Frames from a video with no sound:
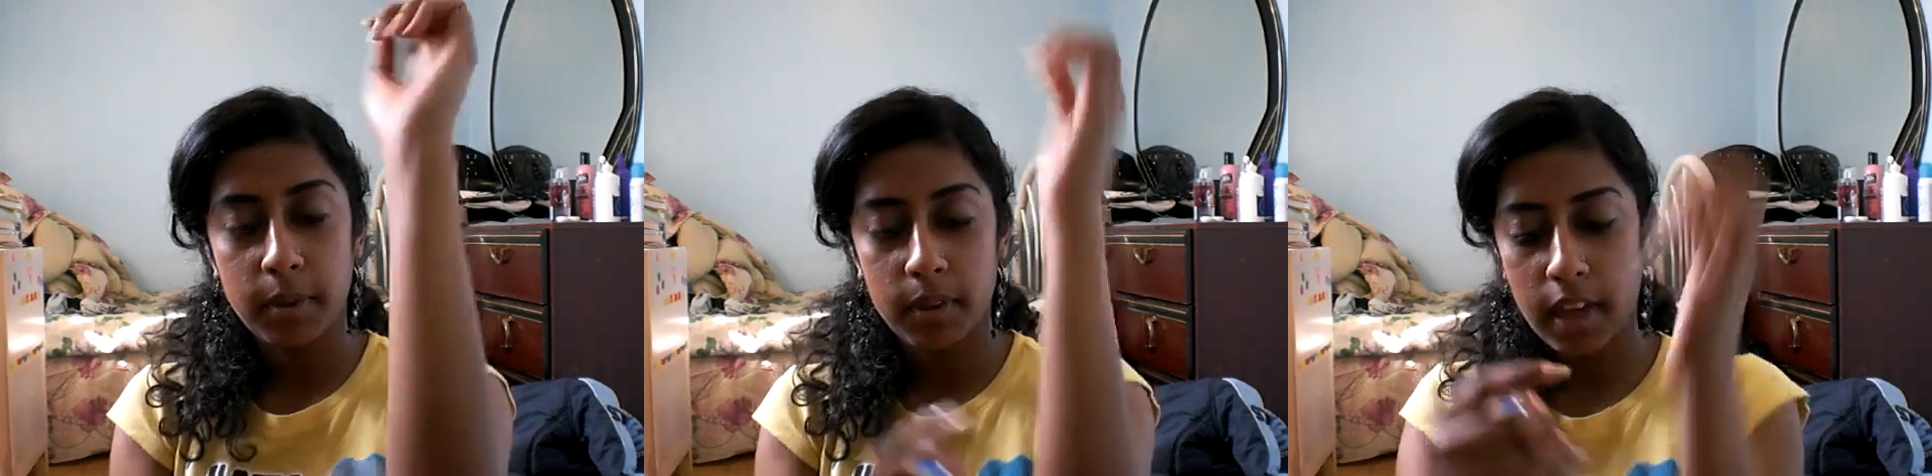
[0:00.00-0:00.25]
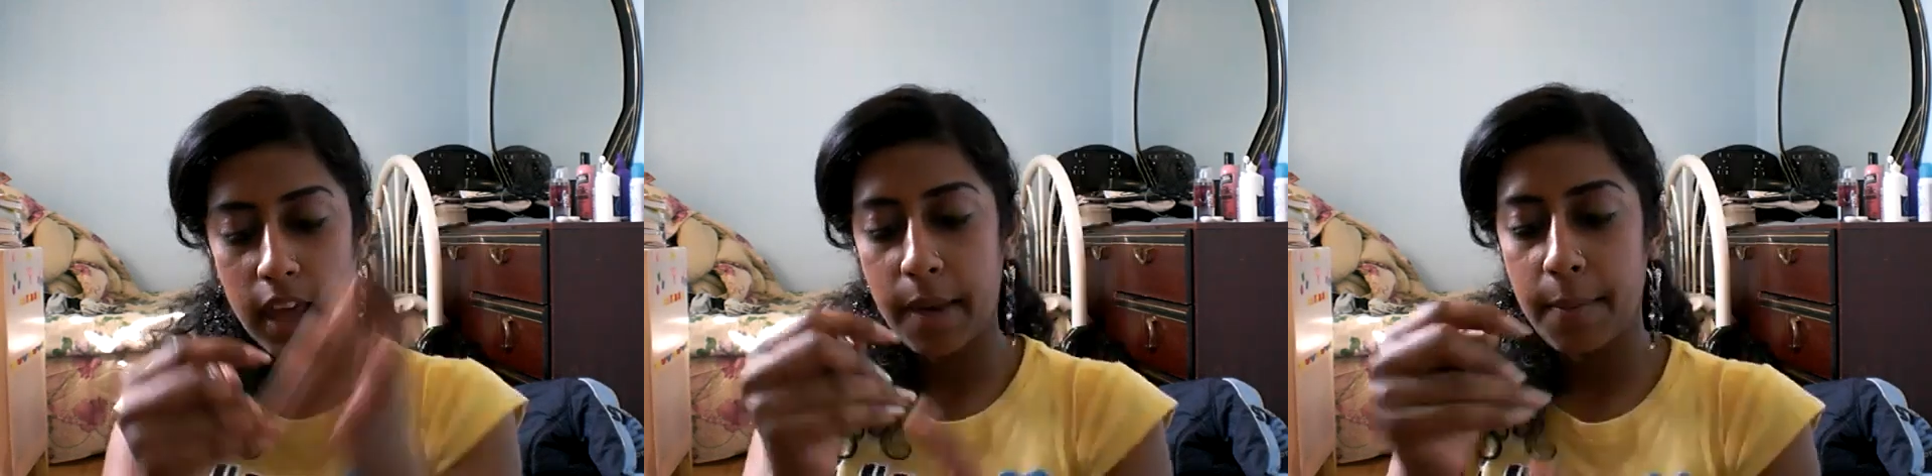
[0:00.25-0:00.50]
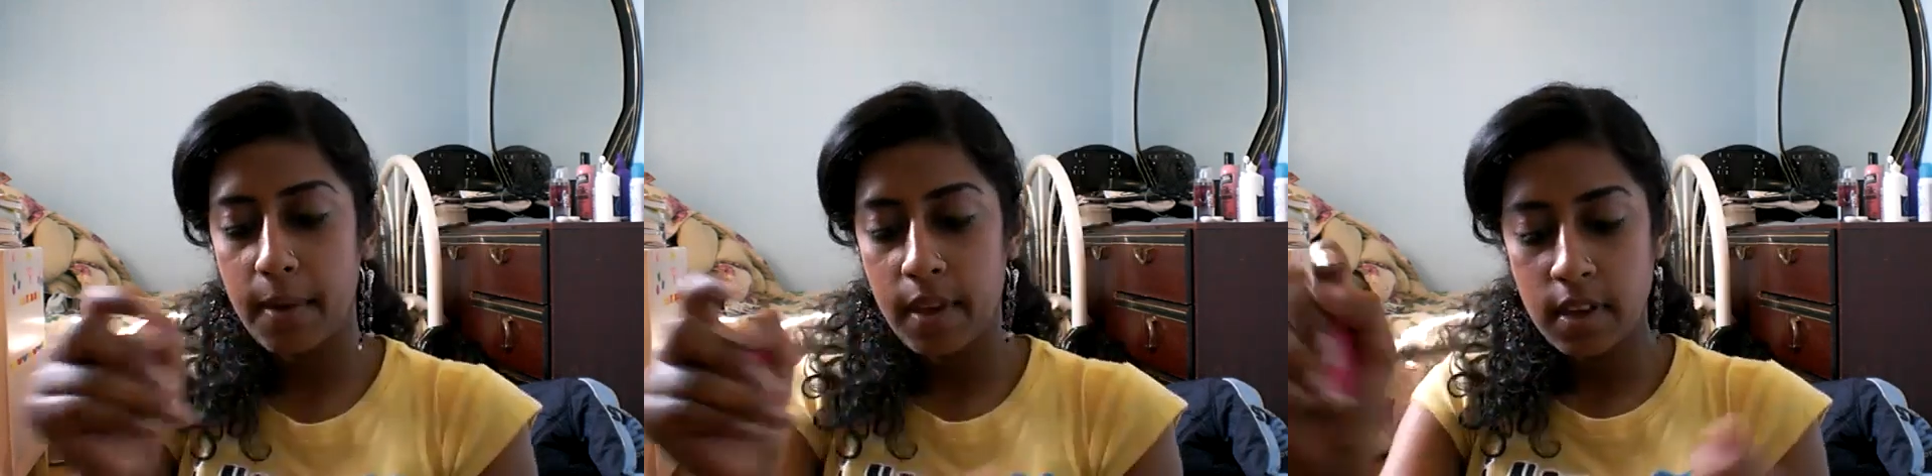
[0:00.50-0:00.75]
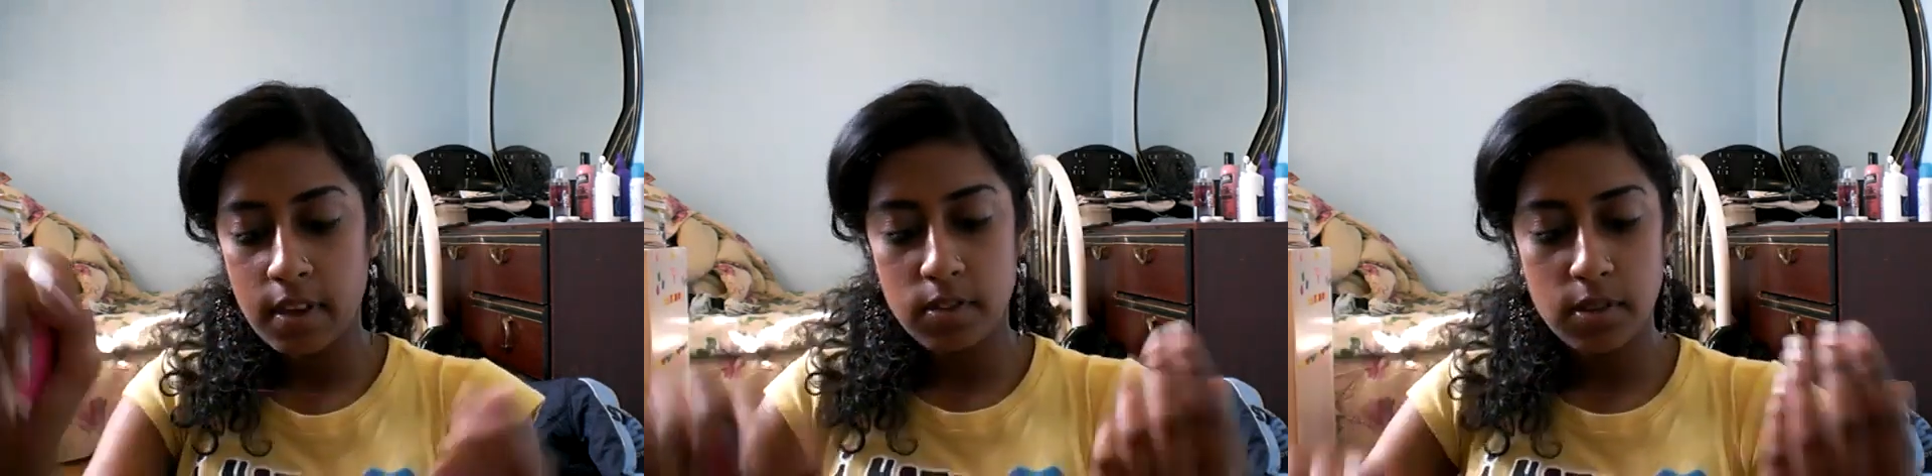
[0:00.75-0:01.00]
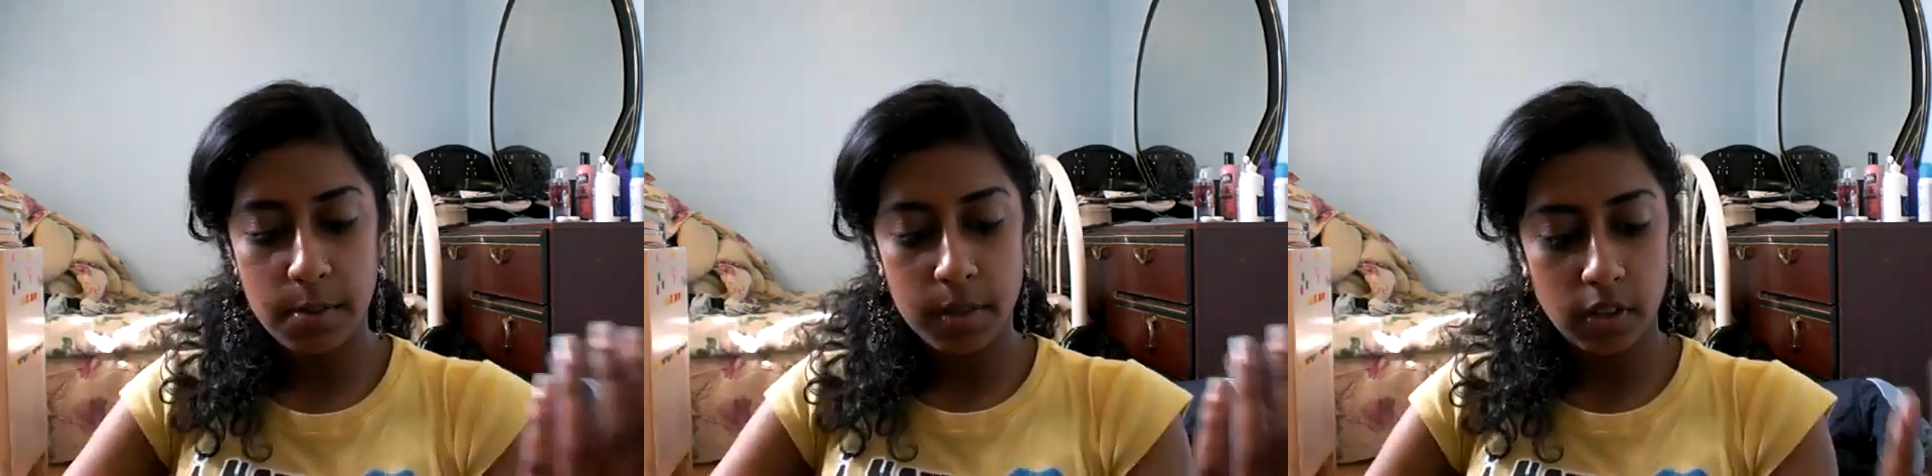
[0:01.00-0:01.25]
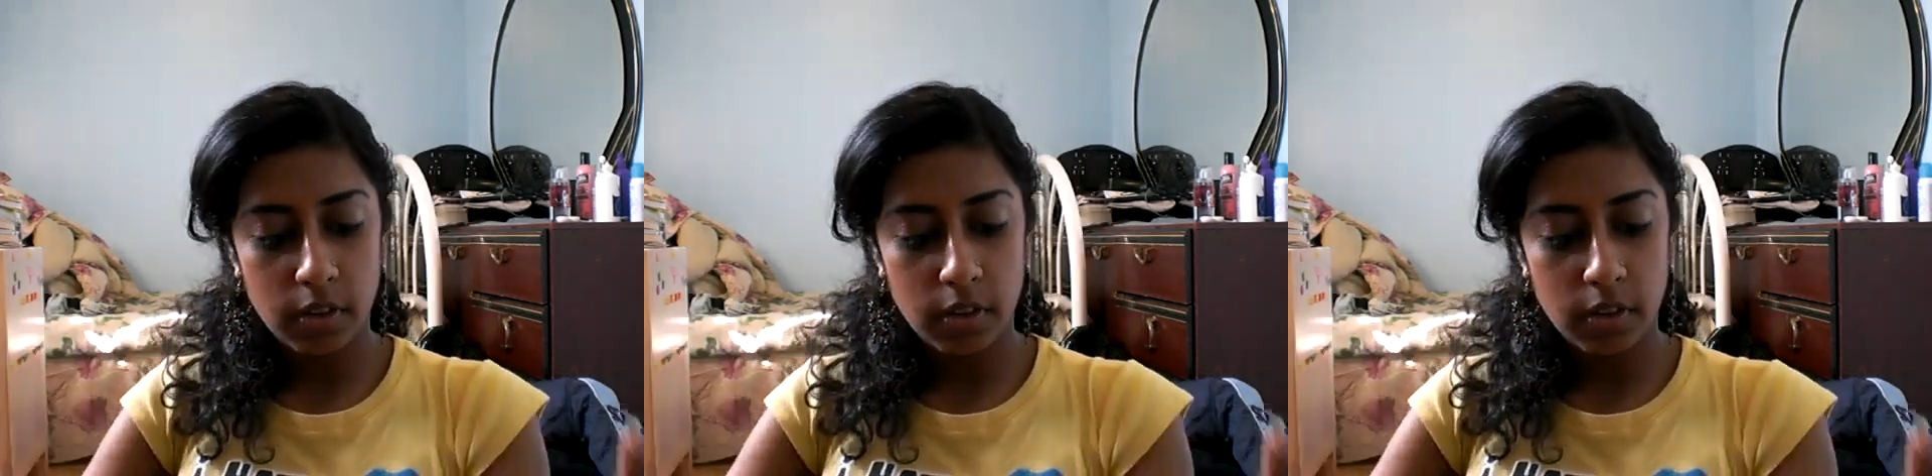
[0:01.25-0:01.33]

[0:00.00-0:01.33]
Okay, so I'm gonna